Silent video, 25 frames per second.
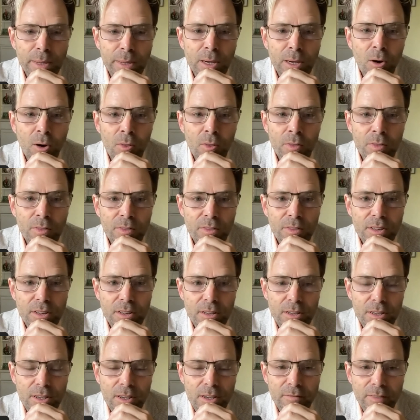beyond
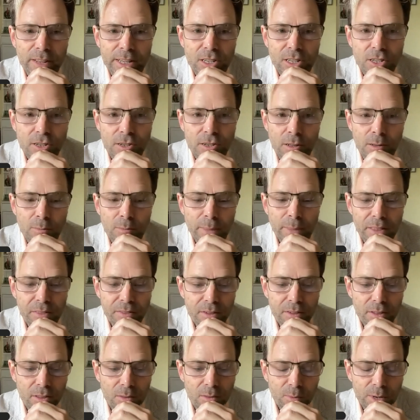conventional
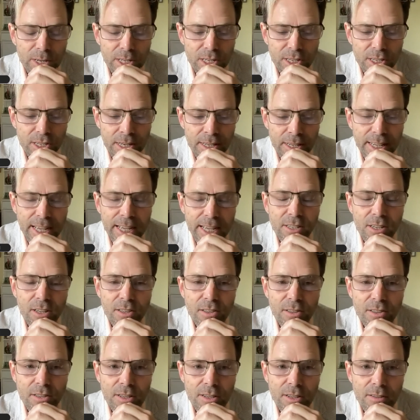methods, which didn't get
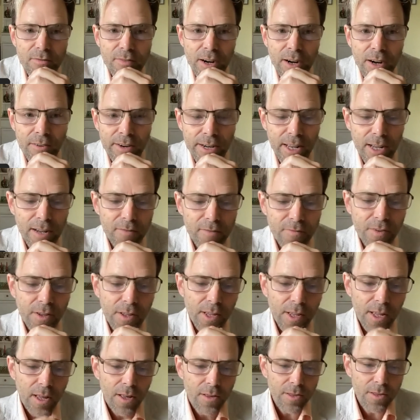us far enough.
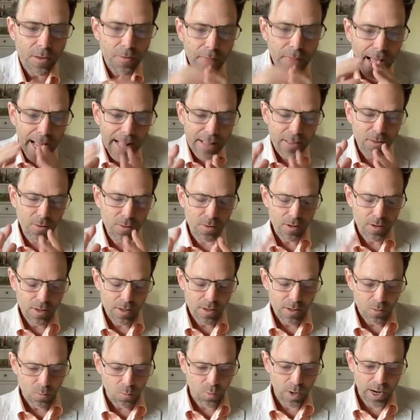So that's
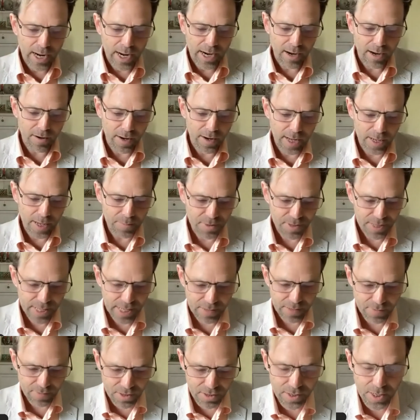where I'm
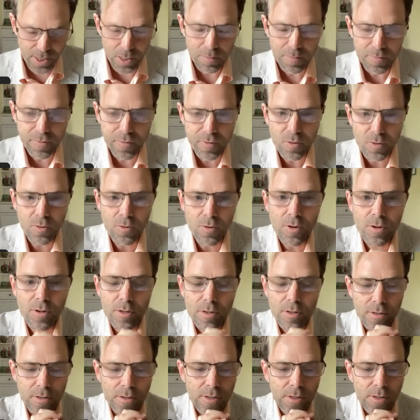seeing the scope for
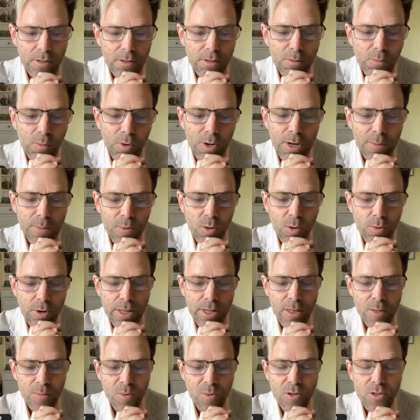what I'm
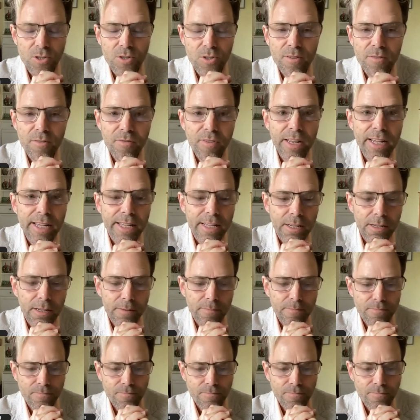calling the moderate flank.